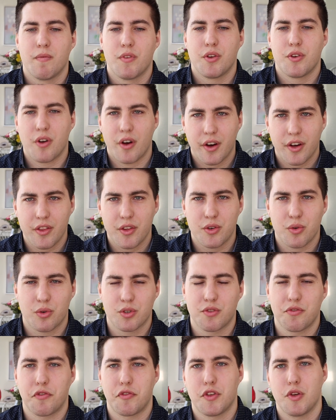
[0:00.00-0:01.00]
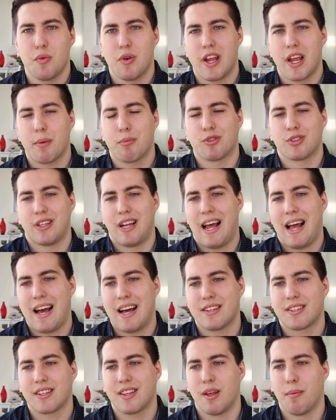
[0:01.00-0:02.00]
Knock on the doors of a few neighbors and
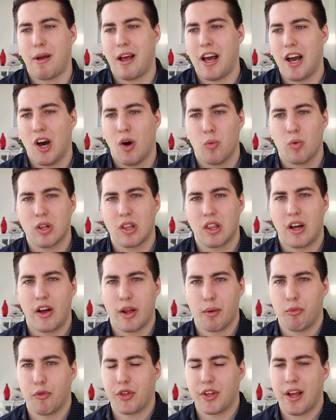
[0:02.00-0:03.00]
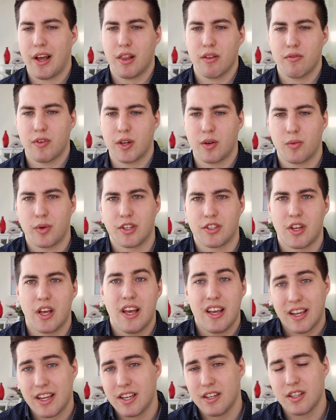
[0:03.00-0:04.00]
ask them how reliable the elevator is.
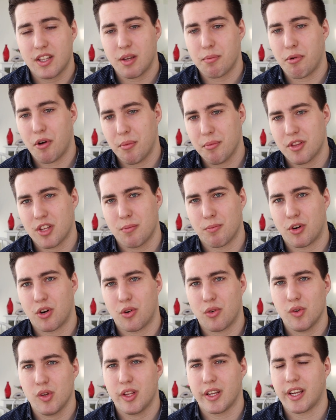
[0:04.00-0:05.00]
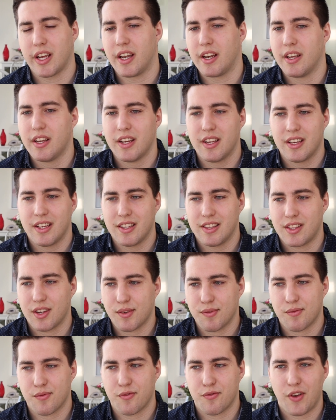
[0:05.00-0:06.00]
In the apartment that I'm currently in,
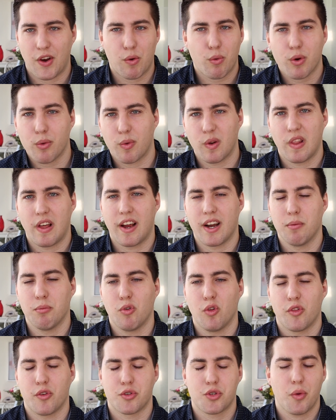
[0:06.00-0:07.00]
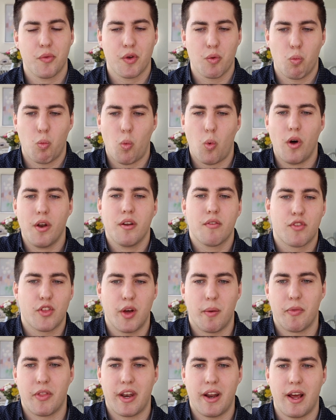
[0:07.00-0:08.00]
they're very reliable. There's only one of
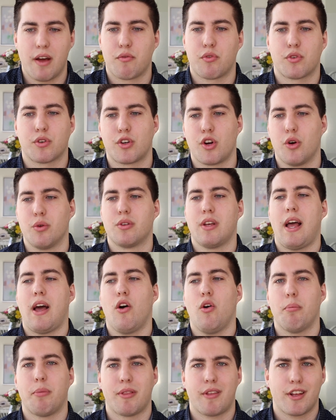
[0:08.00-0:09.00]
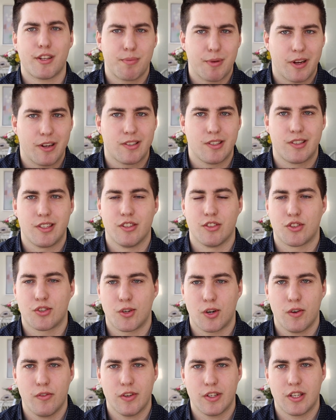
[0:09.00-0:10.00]
them that ever goes out, but that's because it's in
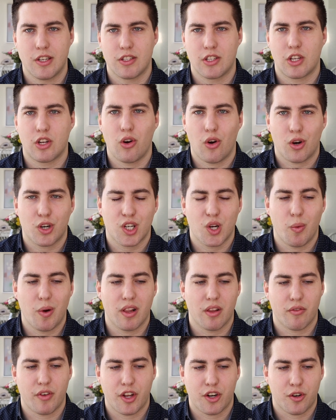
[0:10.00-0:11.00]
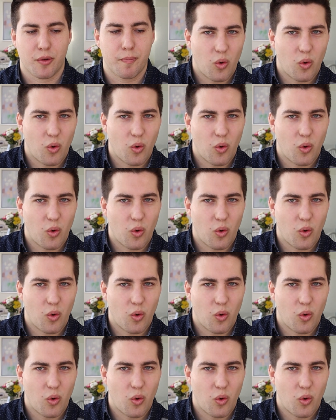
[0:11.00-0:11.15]
service as the cargo elevator.